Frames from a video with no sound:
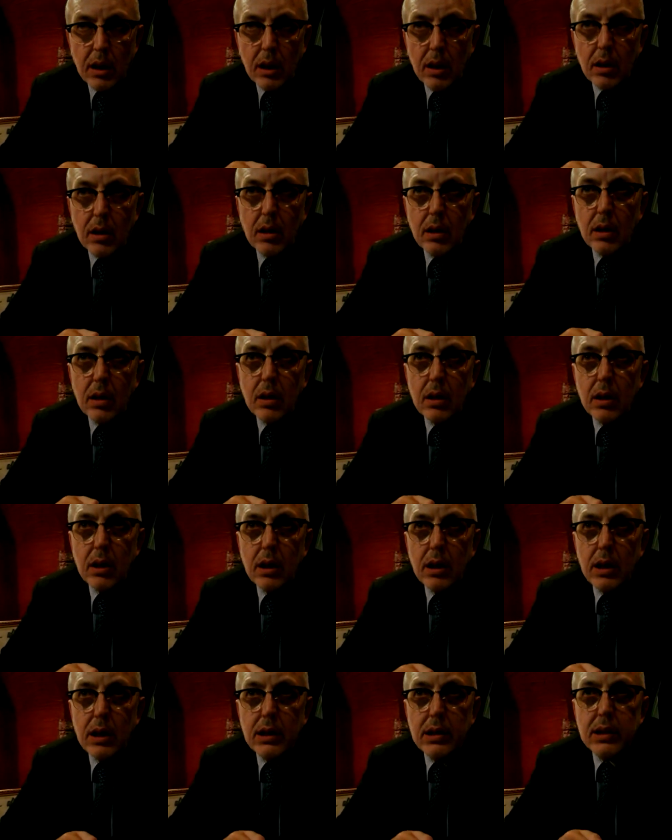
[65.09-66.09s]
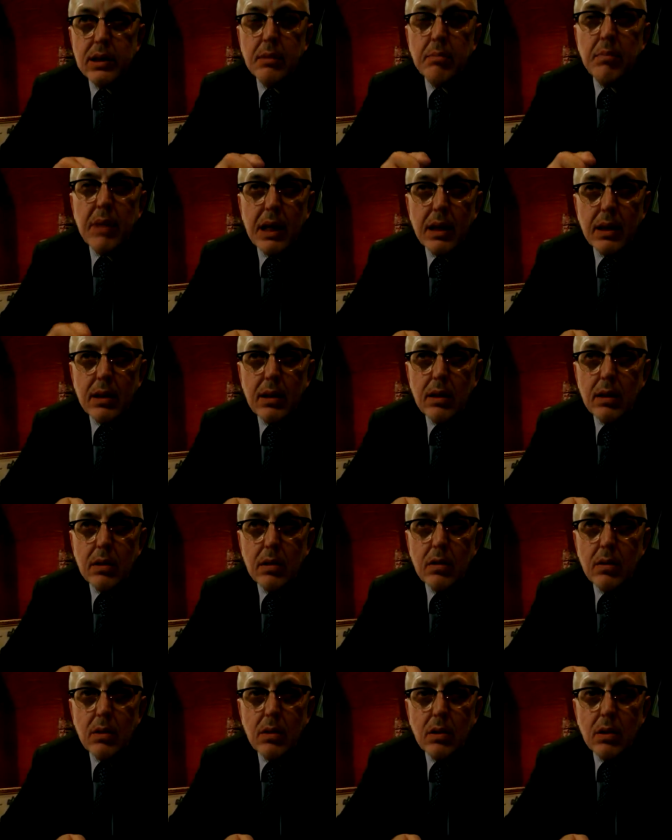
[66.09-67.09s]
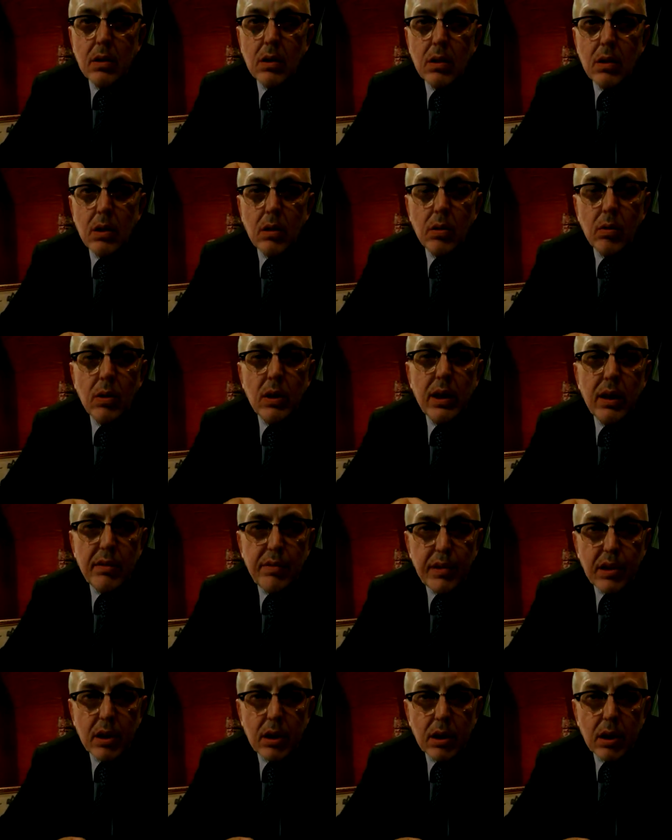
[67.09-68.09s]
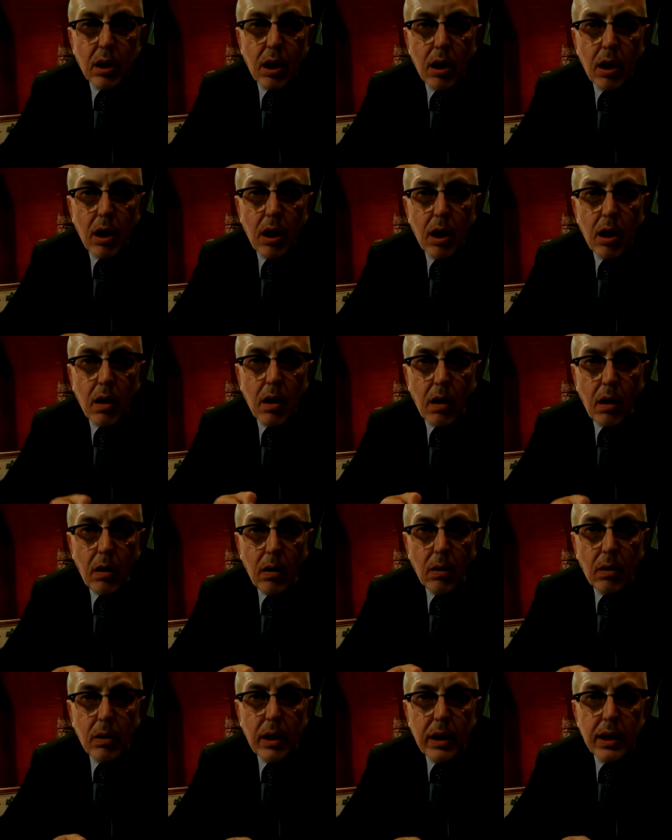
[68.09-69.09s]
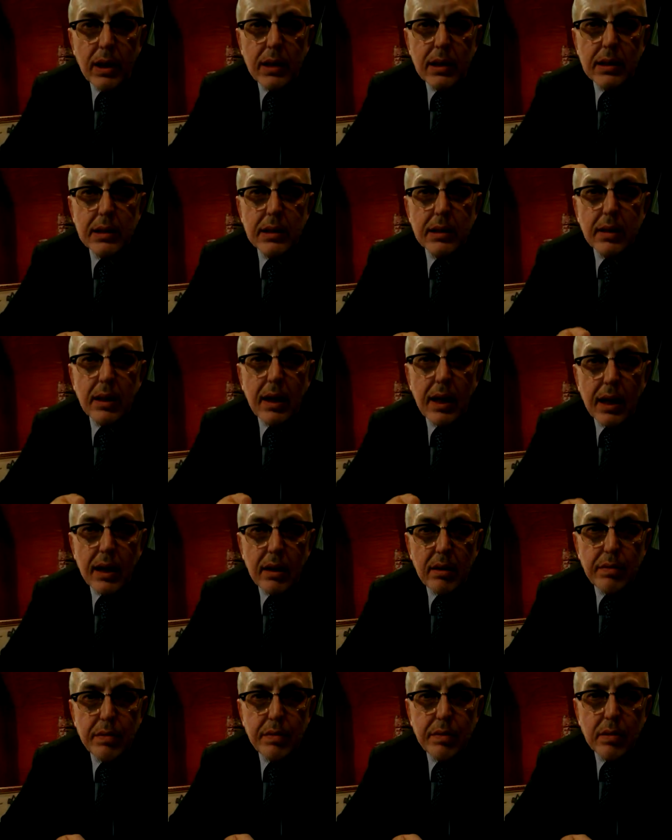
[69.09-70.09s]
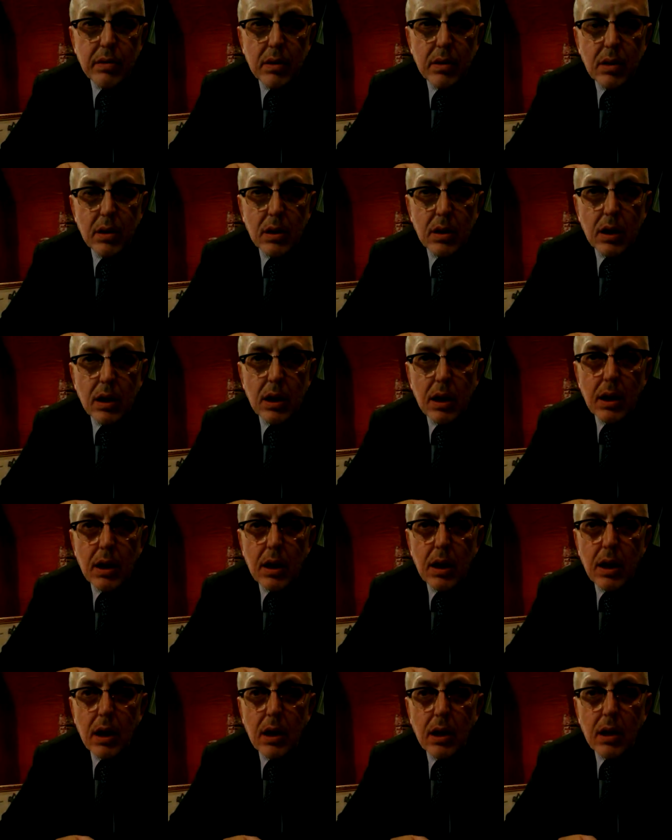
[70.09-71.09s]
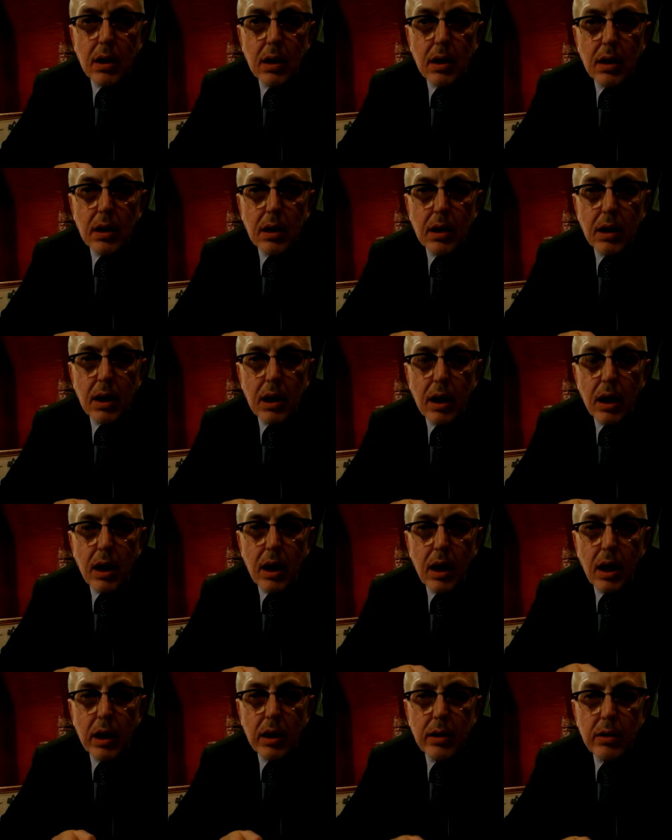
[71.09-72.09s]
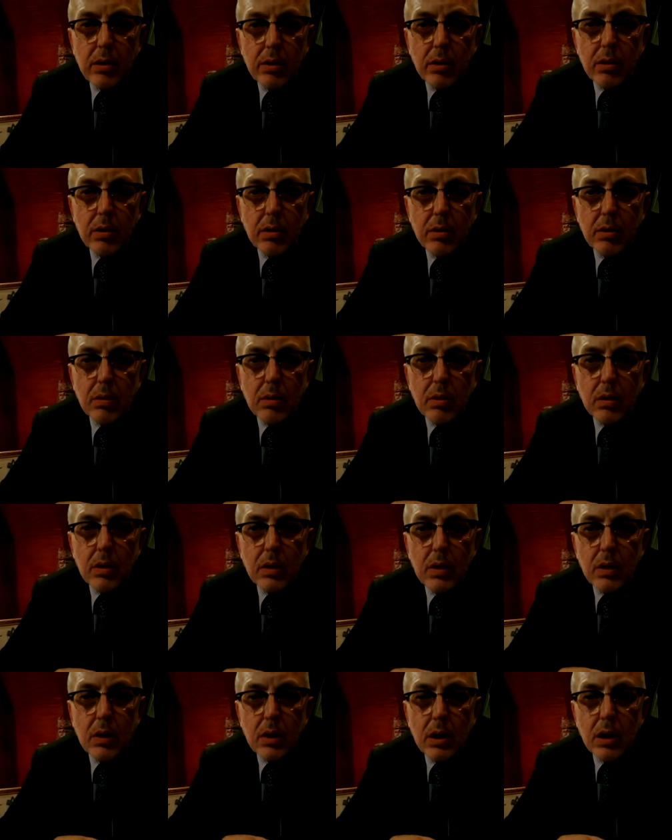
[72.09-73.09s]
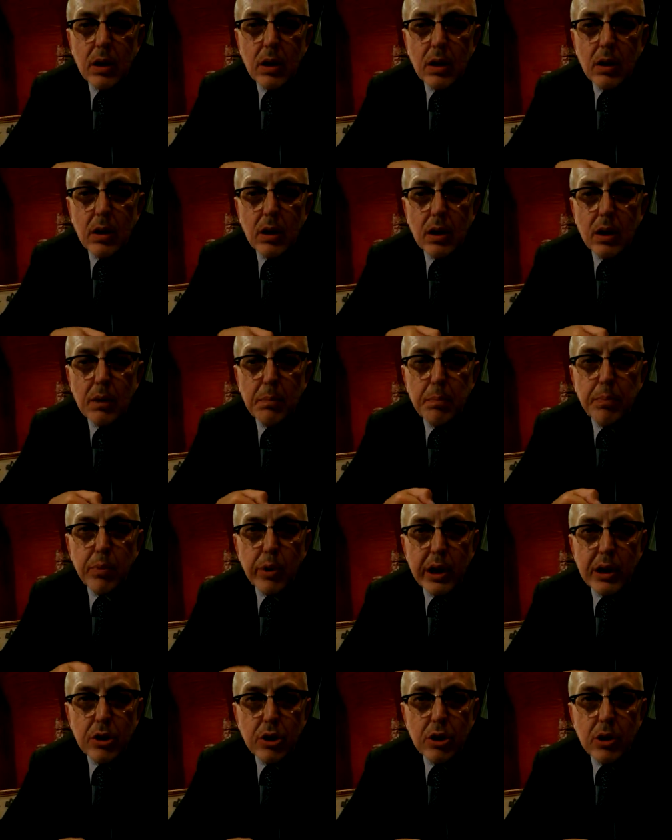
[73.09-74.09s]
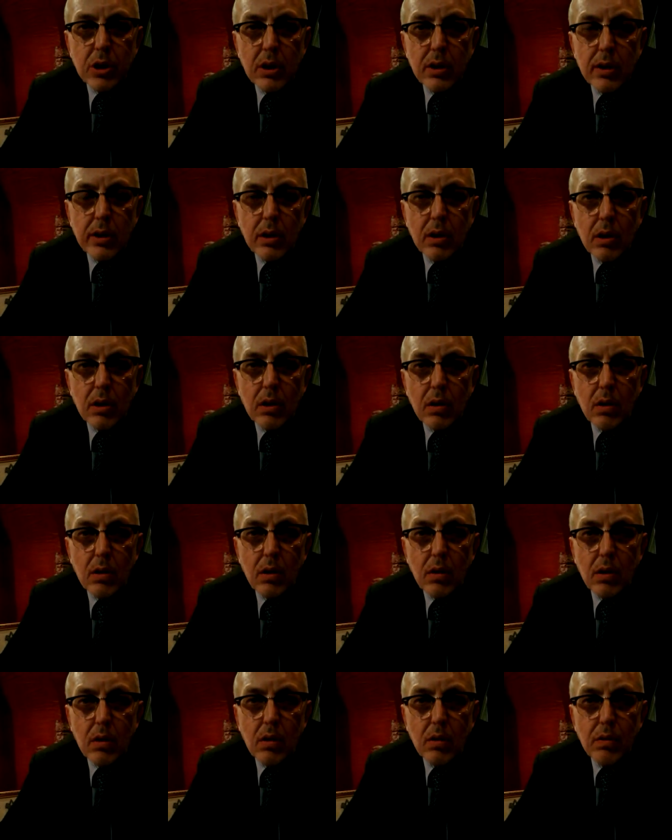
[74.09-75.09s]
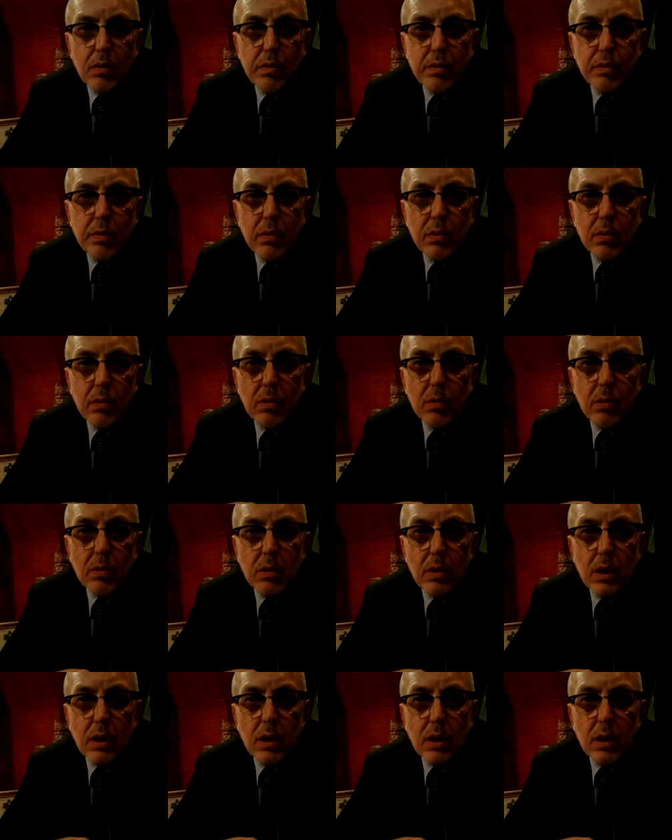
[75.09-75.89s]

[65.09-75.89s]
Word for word: Uh, it's a man who lived all his life uh, under the pressure of uh,